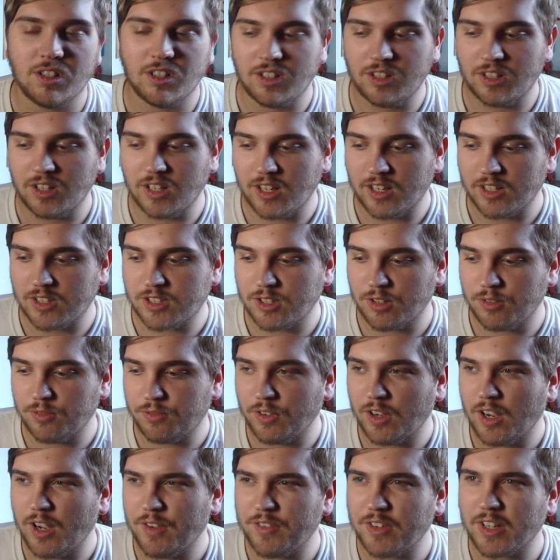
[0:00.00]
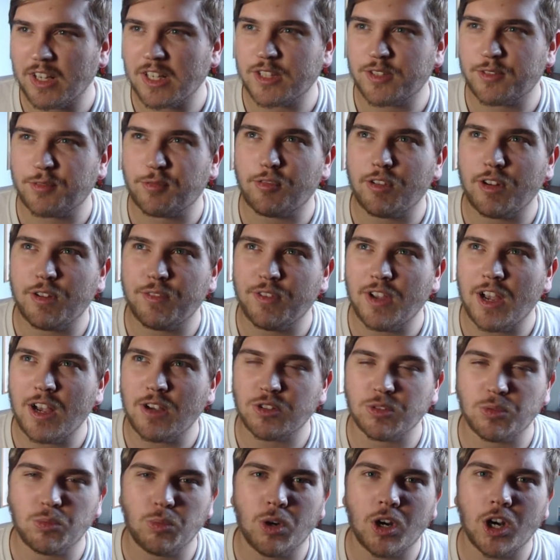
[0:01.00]
And so far I think there's
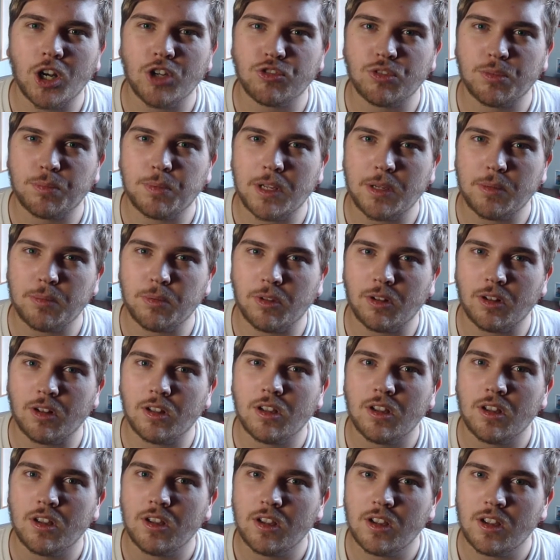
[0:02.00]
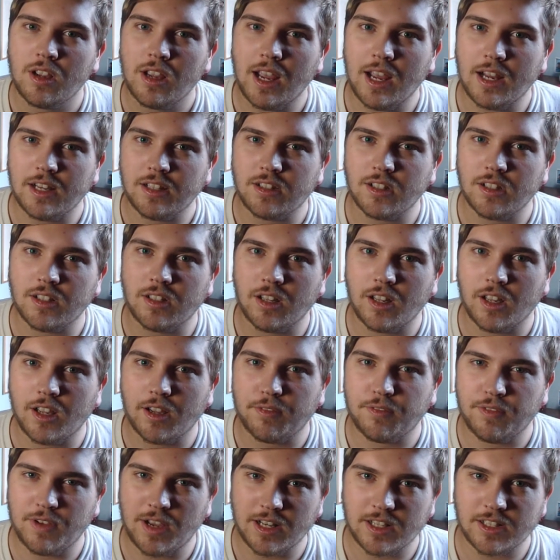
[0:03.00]
3,100 people entered
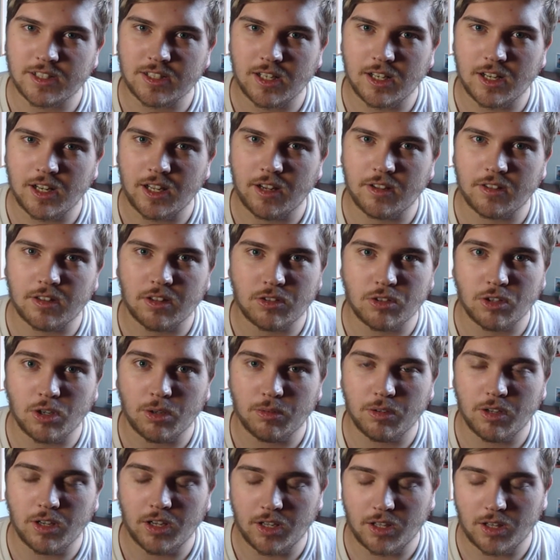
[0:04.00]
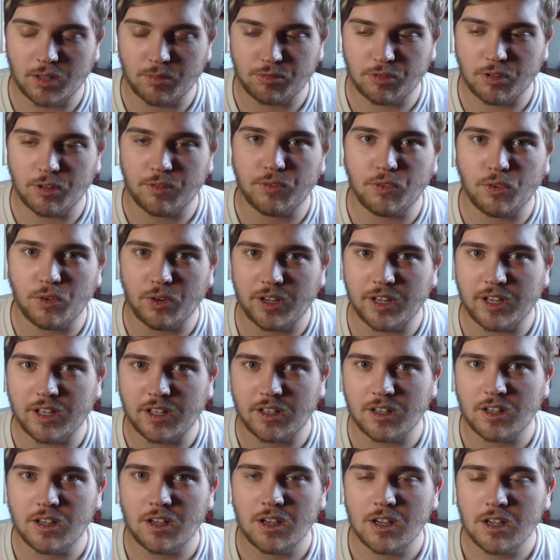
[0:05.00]
the Fantasy League at the top, the Pro
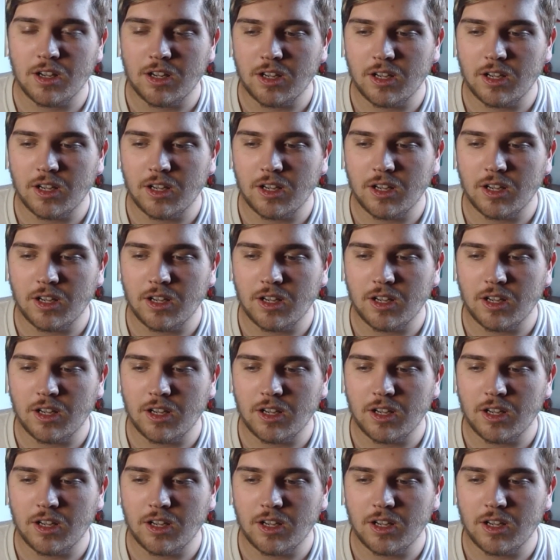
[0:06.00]
14.